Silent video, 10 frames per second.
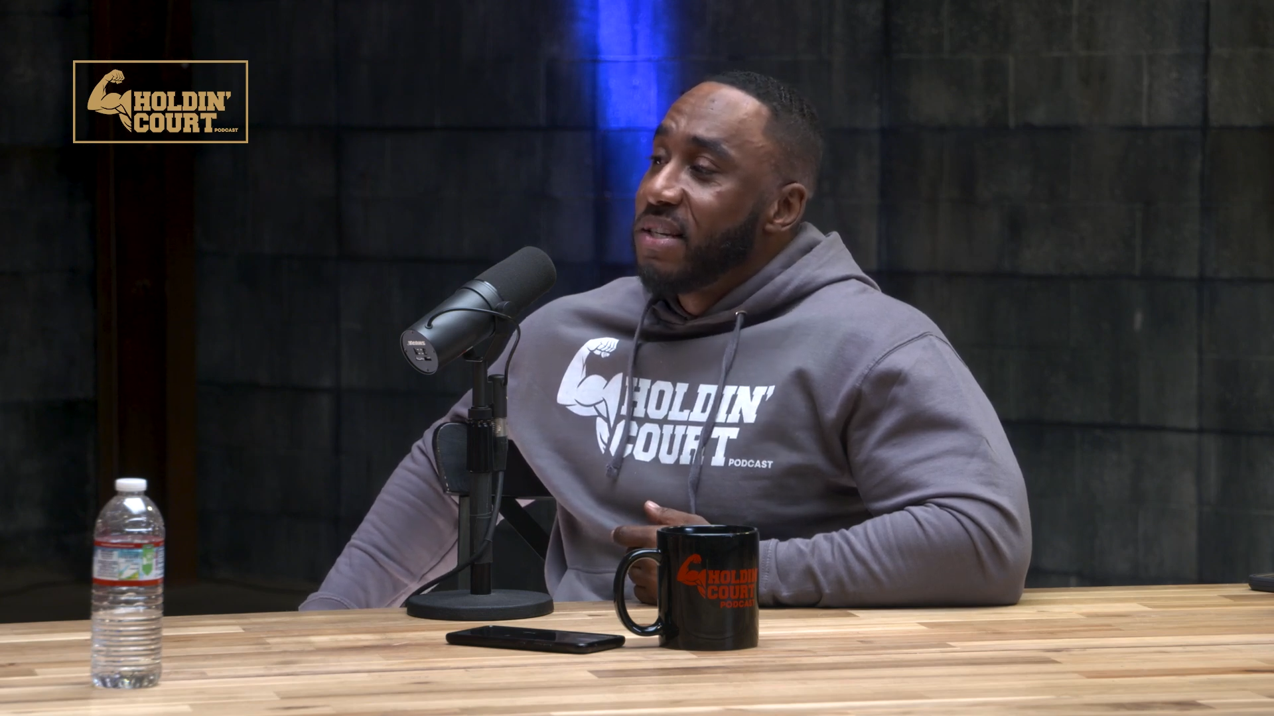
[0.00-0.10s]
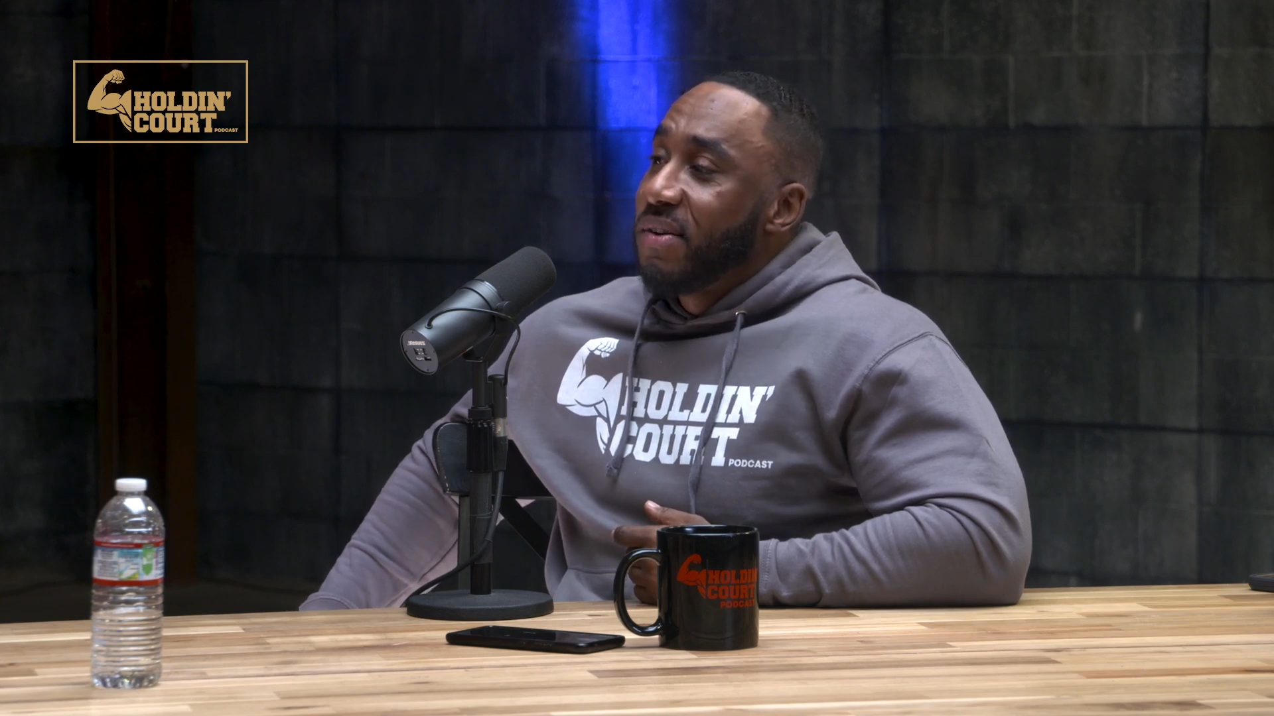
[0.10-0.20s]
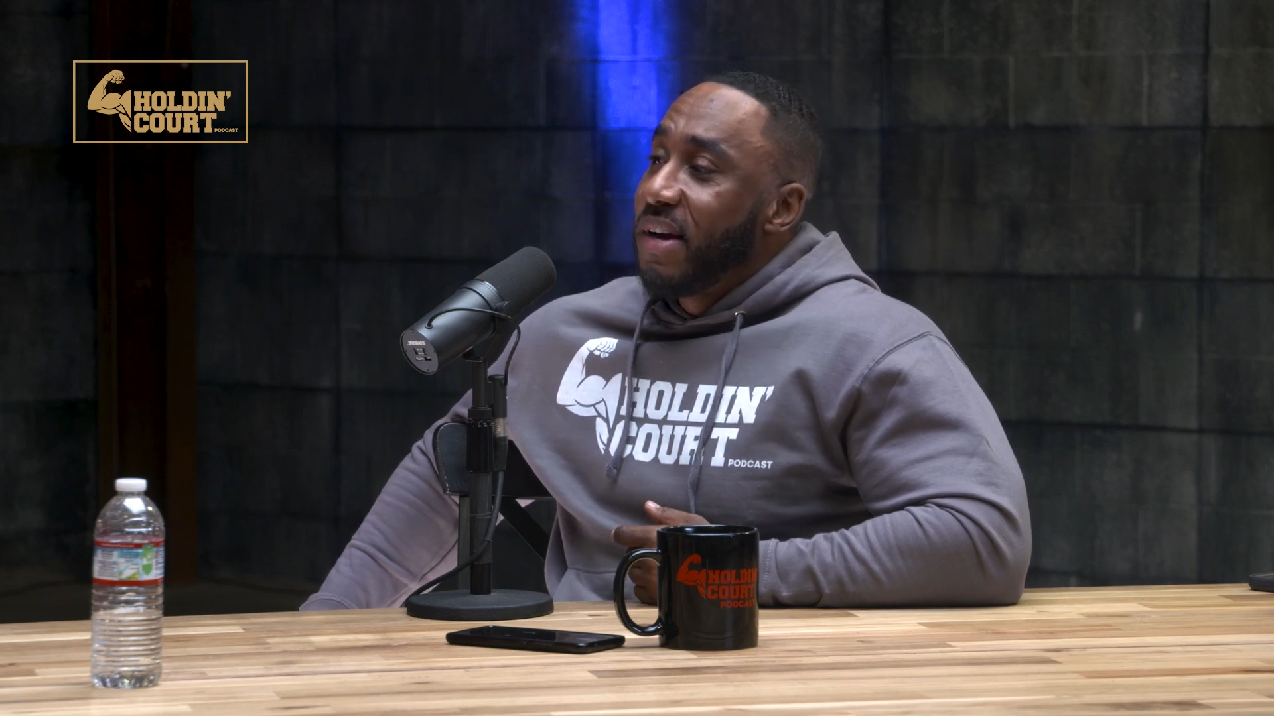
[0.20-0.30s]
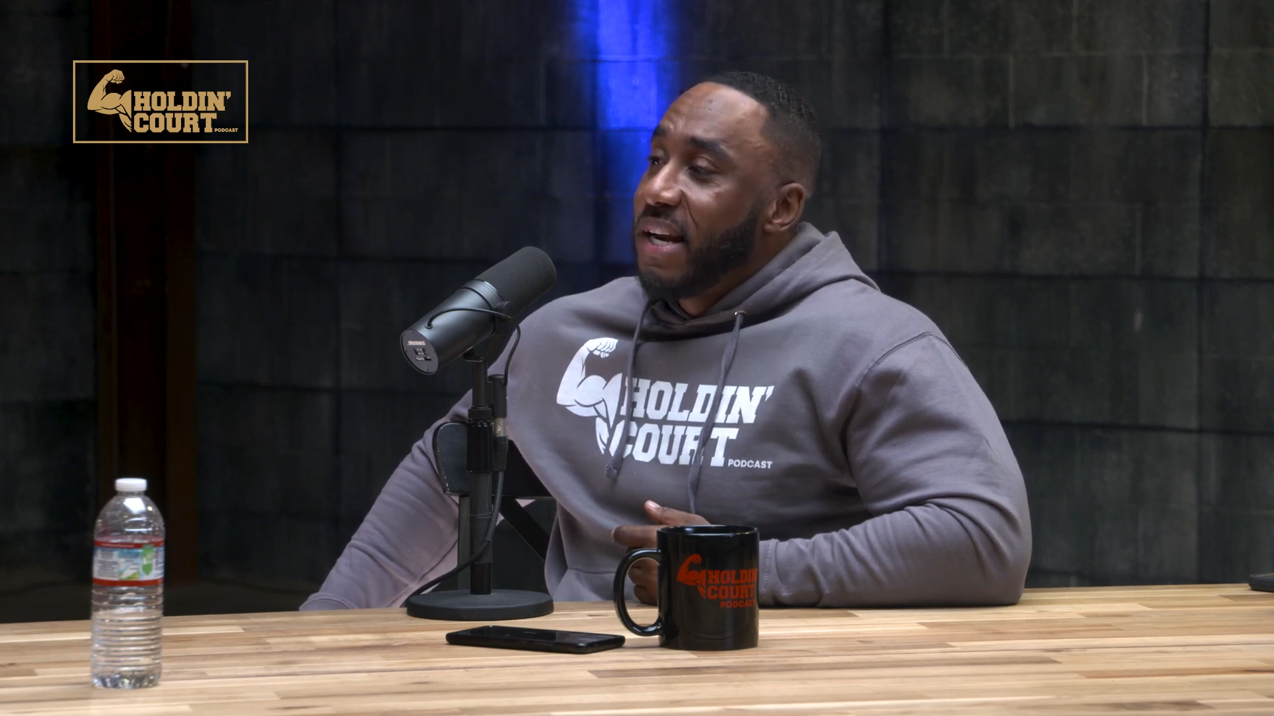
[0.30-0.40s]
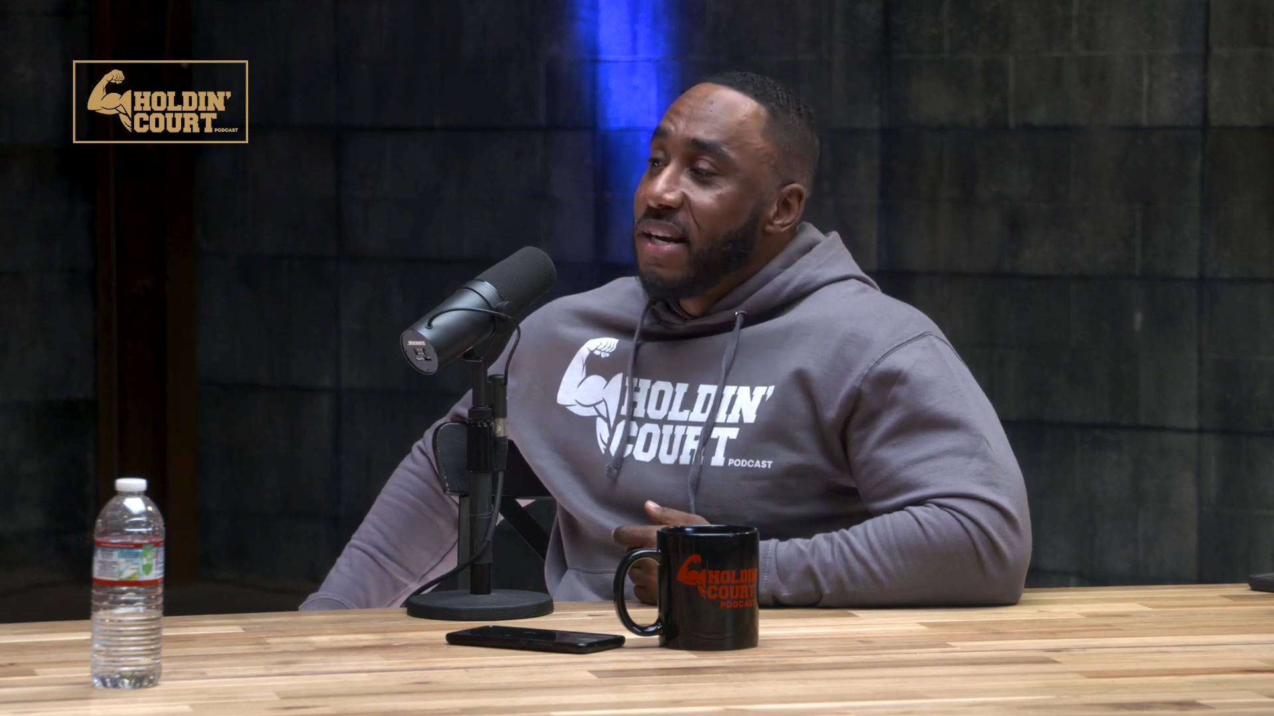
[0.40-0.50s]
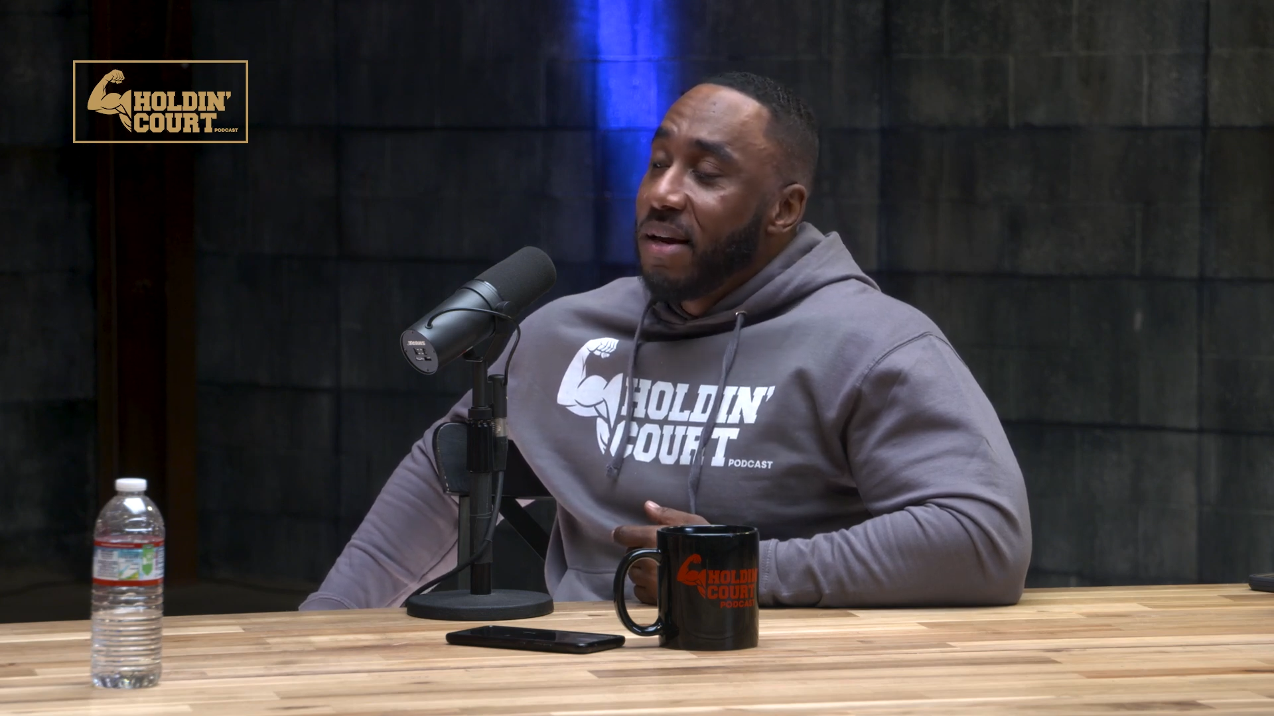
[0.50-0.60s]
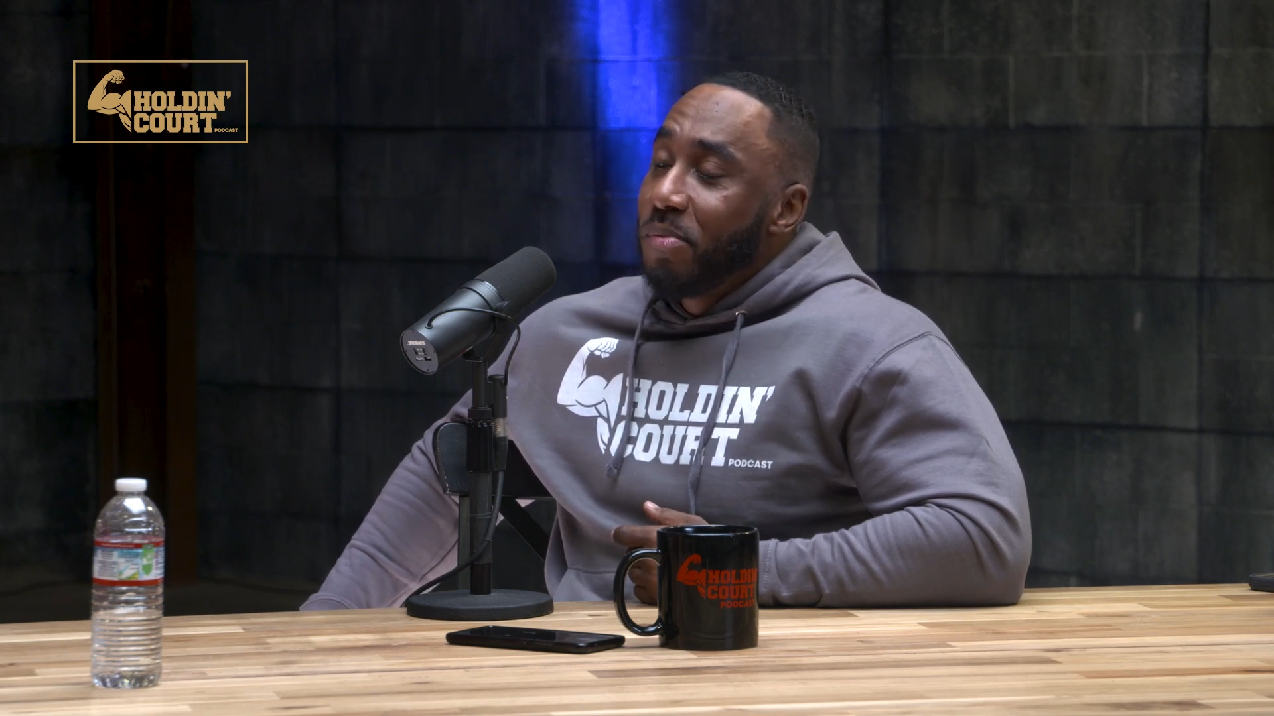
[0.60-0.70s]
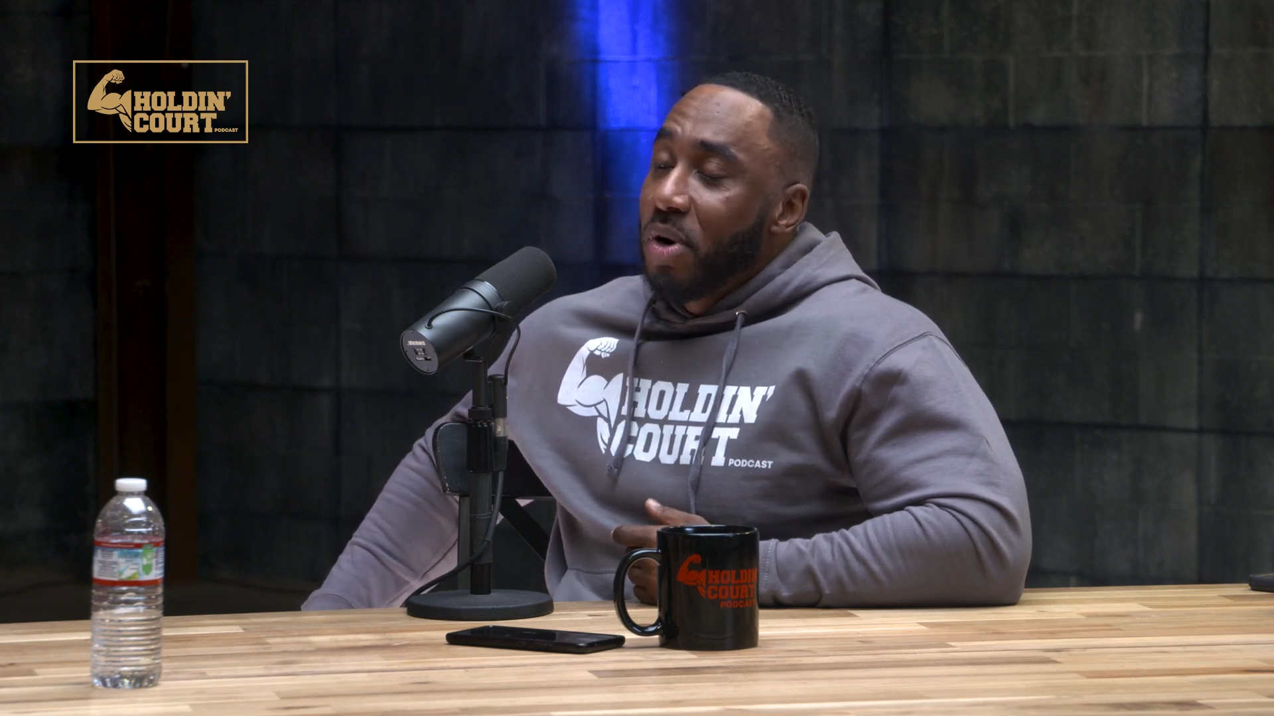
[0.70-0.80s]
So ain't nothing